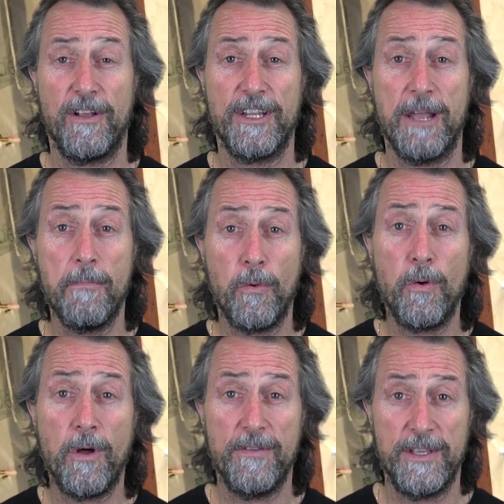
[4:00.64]
you'd like to know
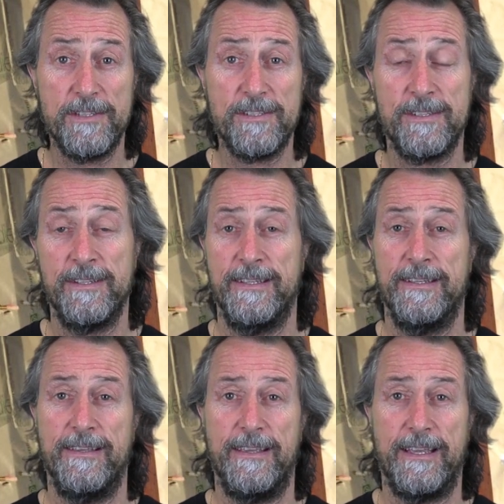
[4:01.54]
more on this,
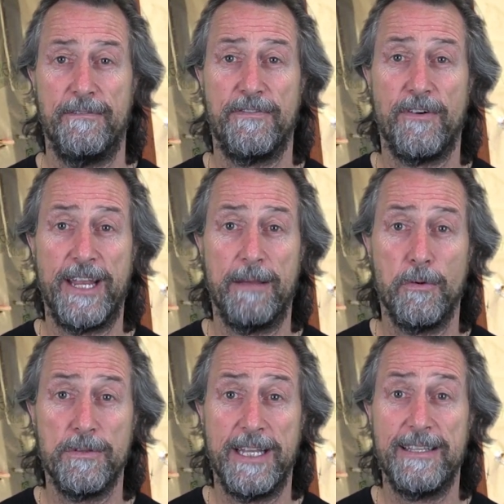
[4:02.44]
you can find out
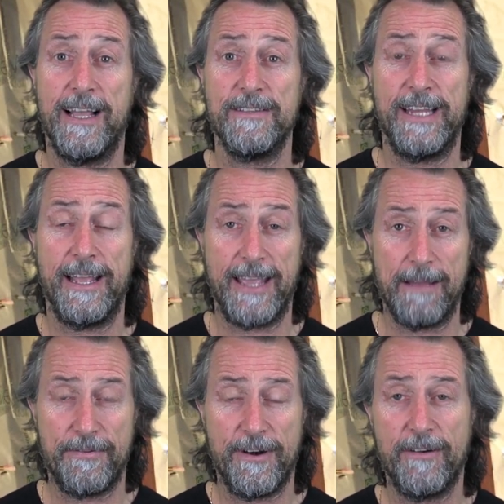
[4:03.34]
more details in our
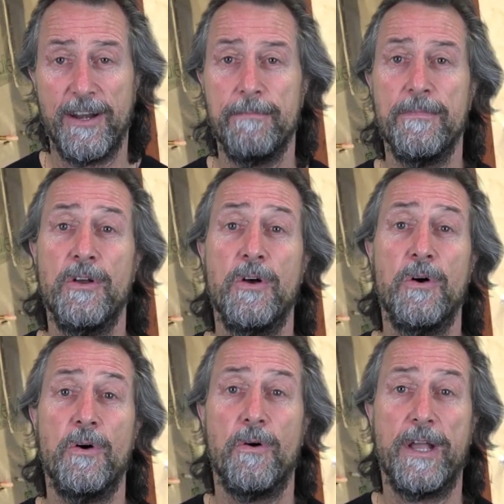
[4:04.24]
GAPP program
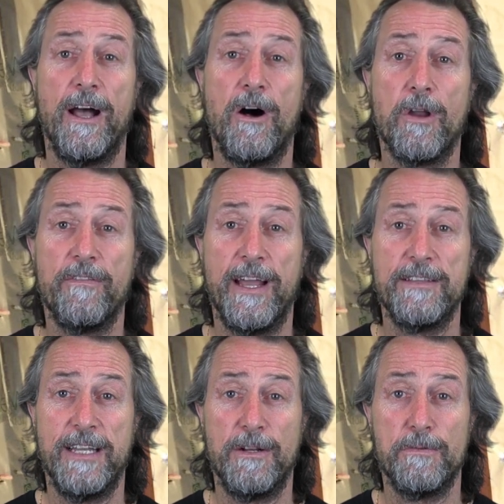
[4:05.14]
or get hold of our
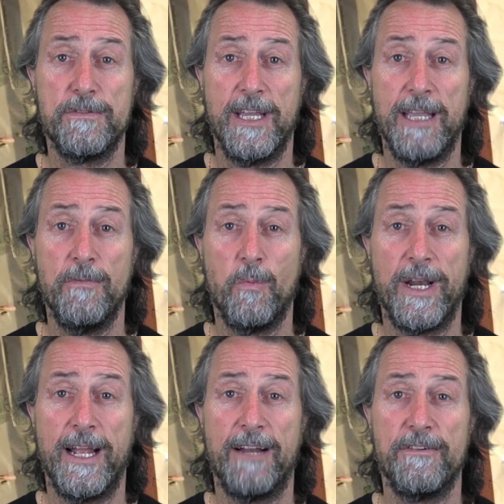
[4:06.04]
technical team,
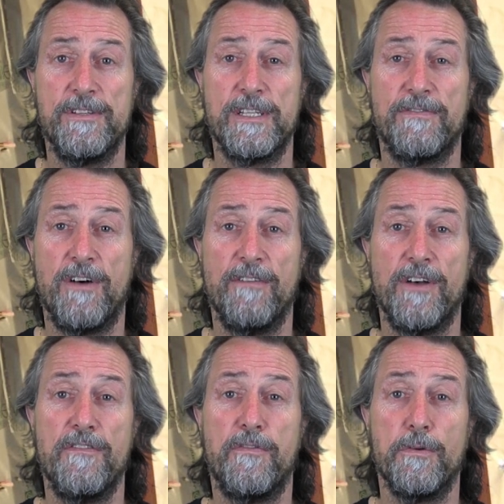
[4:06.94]

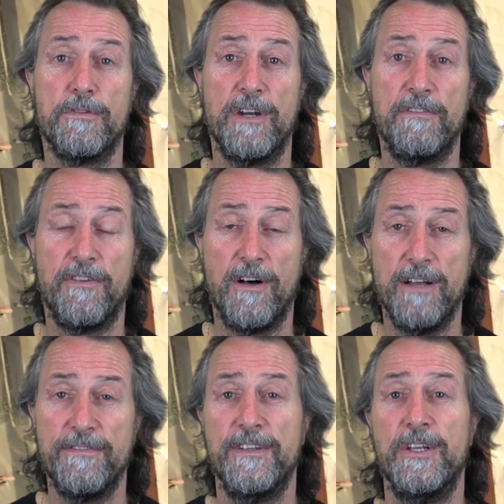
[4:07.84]

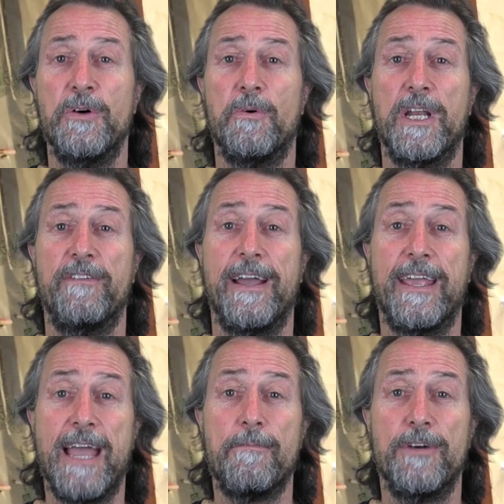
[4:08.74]
1-800-650-435, one of our
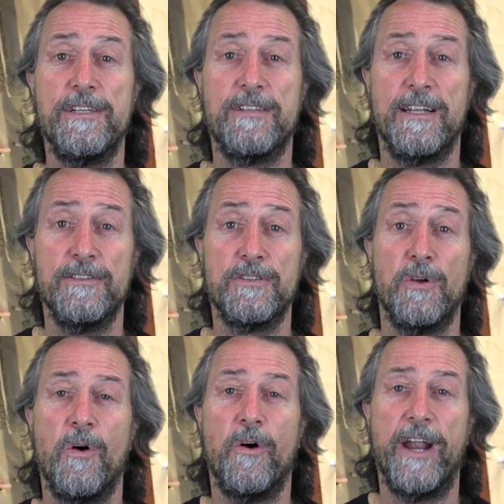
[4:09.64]
GAPP resellers
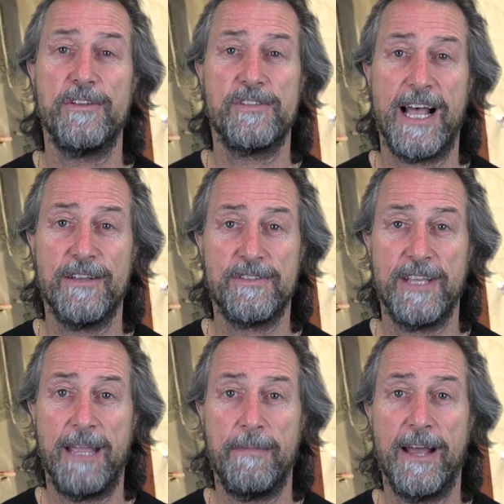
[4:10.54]
or our sales
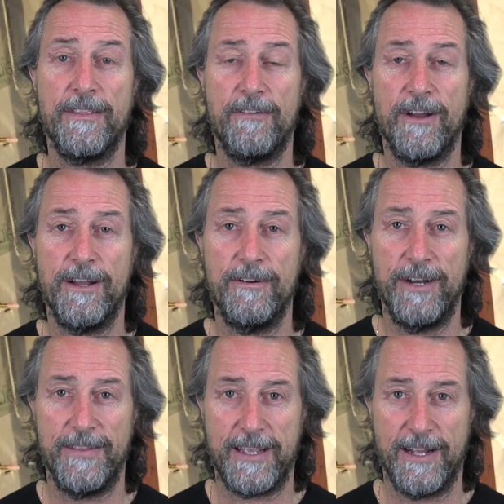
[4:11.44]
team out in the road
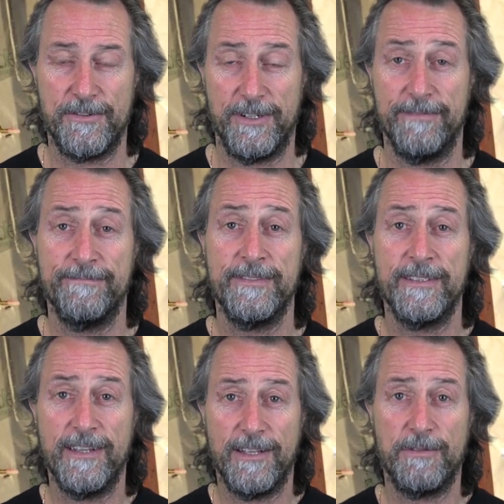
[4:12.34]
around the country.
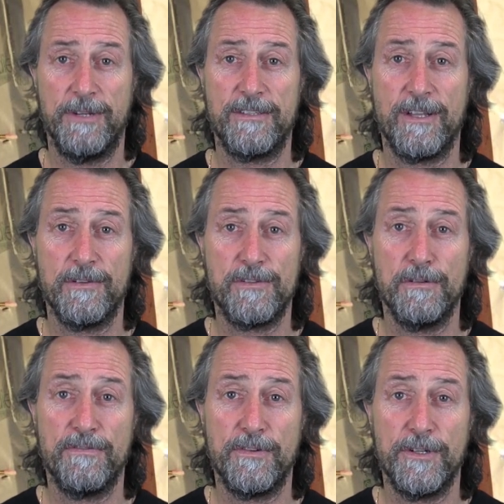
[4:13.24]
Until next time on
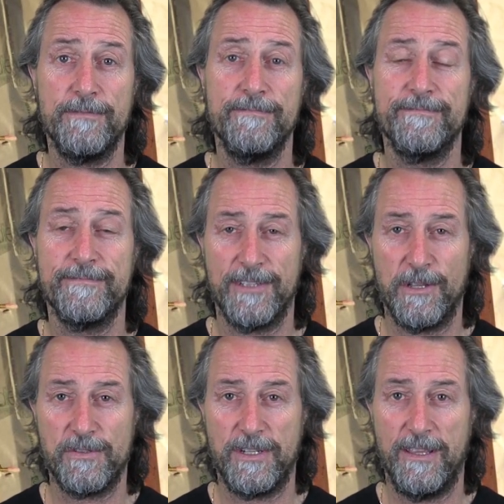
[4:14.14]
Sealed for Good,
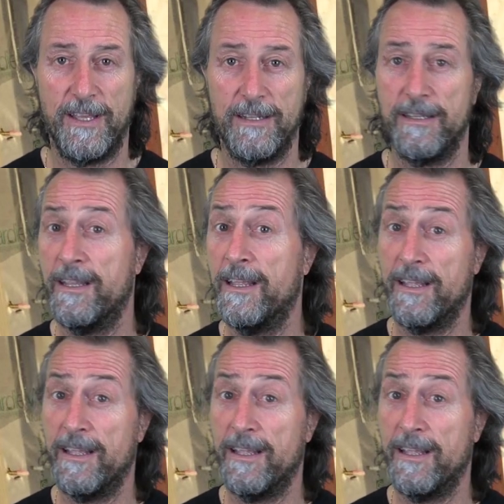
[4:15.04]
I'll see you then